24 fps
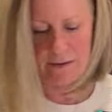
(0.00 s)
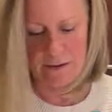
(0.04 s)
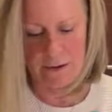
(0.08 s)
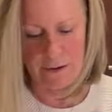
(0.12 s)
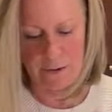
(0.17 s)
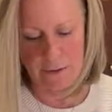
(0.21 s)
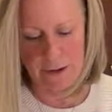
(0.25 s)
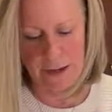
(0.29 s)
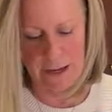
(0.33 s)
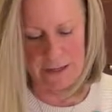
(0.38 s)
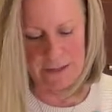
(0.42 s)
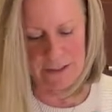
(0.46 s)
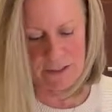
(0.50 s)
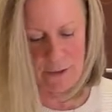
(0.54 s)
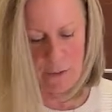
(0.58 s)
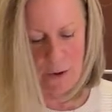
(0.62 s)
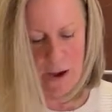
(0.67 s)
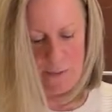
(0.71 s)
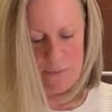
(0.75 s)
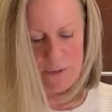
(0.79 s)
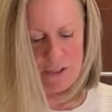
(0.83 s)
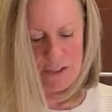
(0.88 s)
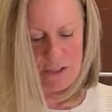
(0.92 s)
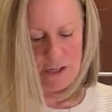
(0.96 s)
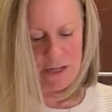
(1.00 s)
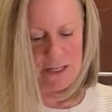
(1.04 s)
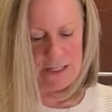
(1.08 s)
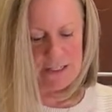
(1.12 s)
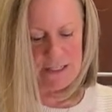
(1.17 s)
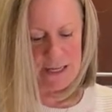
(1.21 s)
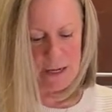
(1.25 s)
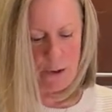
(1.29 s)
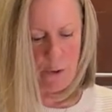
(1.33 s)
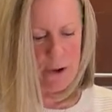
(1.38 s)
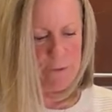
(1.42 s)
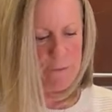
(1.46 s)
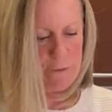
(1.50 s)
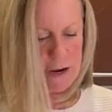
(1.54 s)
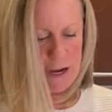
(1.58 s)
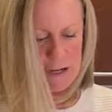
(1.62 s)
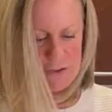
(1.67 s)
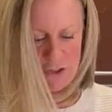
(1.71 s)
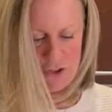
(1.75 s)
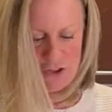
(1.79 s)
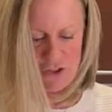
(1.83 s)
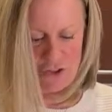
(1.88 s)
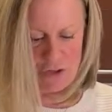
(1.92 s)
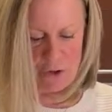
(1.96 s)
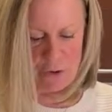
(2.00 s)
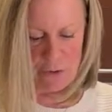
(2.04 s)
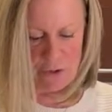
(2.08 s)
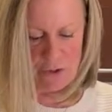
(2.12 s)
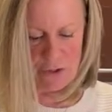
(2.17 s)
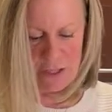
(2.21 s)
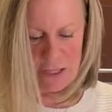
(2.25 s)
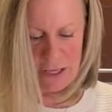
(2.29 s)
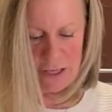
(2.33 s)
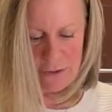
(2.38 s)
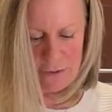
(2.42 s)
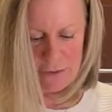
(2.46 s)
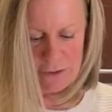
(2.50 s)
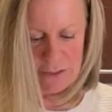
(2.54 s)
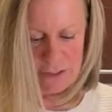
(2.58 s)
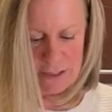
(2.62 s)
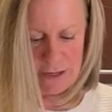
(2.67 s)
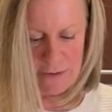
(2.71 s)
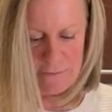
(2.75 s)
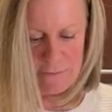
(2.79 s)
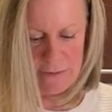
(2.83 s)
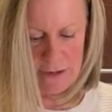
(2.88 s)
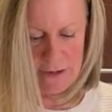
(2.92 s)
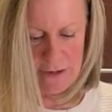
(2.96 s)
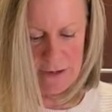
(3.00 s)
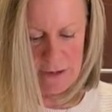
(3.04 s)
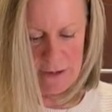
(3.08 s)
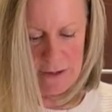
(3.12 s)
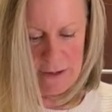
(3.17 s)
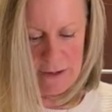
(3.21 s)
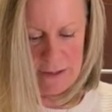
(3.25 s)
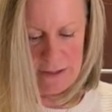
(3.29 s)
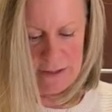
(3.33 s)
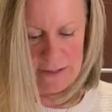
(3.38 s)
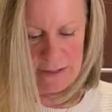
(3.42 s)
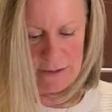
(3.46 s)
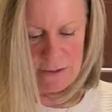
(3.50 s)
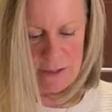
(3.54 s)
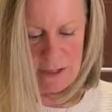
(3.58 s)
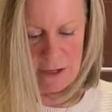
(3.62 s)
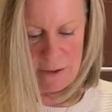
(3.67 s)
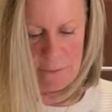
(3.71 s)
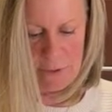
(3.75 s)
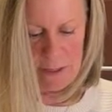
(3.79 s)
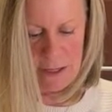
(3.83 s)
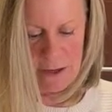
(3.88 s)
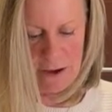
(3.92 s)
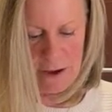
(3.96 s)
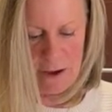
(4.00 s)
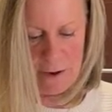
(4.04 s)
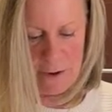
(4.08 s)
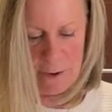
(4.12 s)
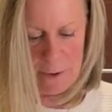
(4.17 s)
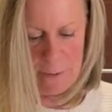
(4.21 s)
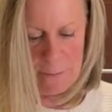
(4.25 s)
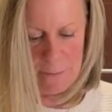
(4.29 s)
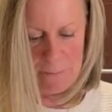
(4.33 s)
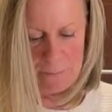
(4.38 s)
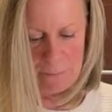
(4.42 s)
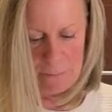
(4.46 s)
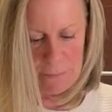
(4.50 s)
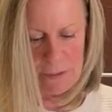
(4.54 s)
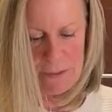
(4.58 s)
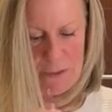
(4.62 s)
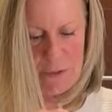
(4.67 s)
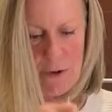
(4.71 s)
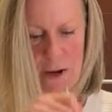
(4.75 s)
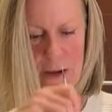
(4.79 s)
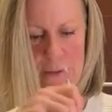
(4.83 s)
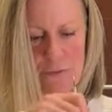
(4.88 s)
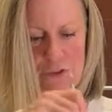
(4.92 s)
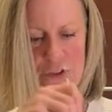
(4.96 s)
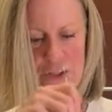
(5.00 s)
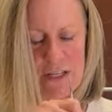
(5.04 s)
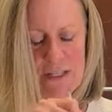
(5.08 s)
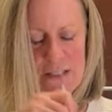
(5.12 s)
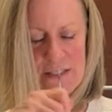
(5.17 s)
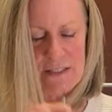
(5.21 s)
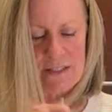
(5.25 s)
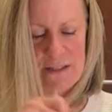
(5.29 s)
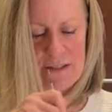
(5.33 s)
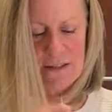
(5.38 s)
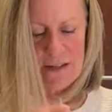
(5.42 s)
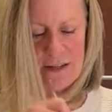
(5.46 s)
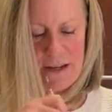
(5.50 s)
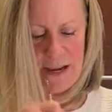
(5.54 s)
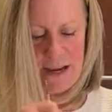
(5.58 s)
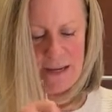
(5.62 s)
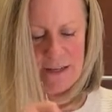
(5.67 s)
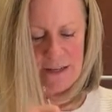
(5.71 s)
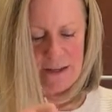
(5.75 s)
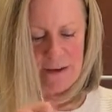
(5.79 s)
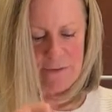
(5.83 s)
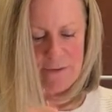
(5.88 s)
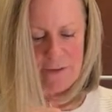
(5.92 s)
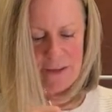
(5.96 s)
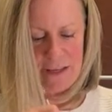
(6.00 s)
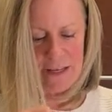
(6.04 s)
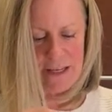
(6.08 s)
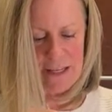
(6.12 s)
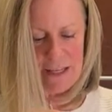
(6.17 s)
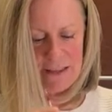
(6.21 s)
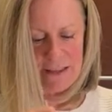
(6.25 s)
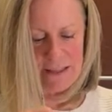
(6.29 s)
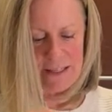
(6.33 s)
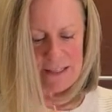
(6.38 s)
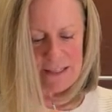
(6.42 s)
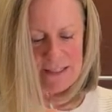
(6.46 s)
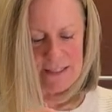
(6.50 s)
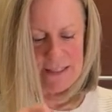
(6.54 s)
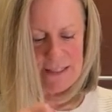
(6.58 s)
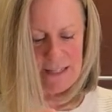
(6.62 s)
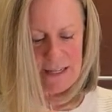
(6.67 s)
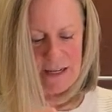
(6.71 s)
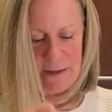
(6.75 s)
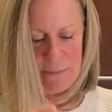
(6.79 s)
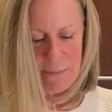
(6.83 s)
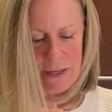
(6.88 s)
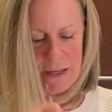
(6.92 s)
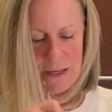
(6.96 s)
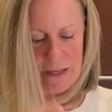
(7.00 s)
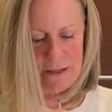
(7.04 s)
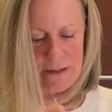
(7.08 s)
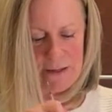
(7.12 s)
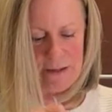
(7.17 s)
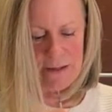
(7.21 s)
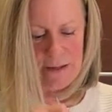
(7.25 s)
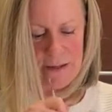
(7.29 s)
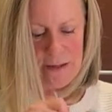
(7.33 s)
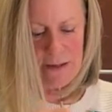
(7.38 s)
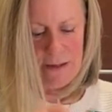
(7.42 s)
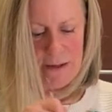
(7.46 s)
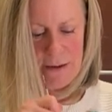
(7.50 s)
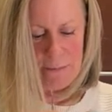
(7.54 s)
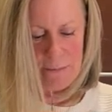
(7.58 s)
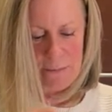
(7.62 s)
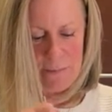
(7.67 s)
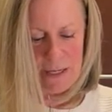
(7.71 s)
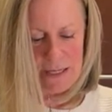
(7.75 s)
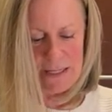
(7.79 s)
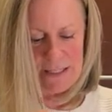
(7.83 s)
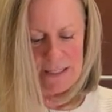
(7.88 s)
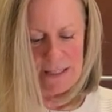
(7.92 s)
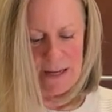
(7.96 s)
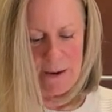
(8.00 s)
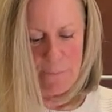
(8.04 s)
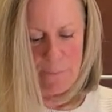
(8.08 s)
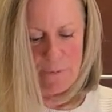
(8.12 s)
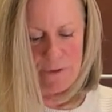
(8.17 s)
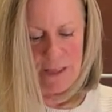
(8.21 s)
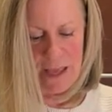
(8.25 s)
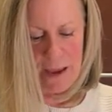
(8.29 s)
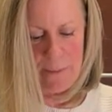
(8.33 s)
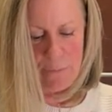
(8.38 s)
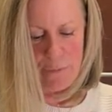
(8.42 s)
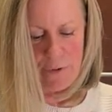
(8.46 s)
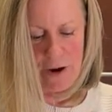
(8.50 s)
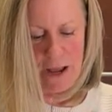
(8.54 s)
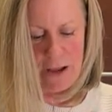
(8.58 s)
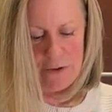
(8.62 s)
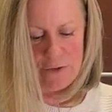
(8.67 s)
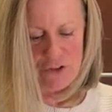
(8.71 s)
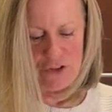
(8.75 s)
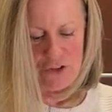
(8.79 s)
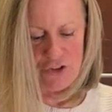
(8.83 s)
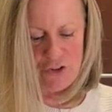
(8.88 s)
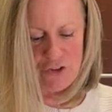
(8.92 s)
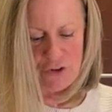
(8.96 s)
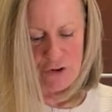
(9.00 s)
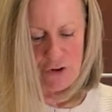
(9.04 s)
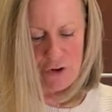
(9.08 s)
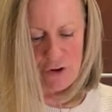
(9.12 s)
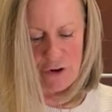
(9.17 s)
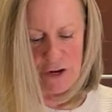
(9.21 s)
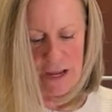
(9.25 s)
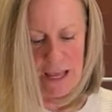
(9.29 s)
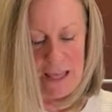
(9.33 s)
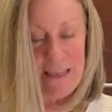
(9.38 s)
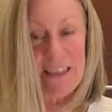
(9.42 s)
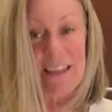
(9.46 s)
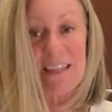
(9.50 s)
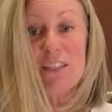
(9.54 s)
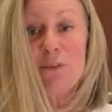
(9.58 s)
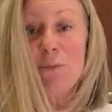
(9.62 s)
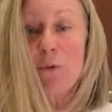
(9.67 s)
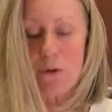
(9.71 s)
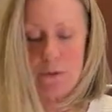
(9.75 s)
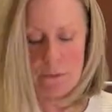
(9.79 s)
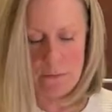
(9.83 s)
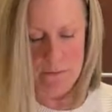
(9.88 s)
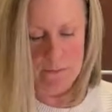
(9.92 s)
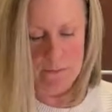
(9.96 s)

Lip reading: Okay, so I'm just going to take, oh, I forgot to show you the other stuff. So there we go. So I'm just kind of getting this cinnamon mixed up with that brown sugar, and this will,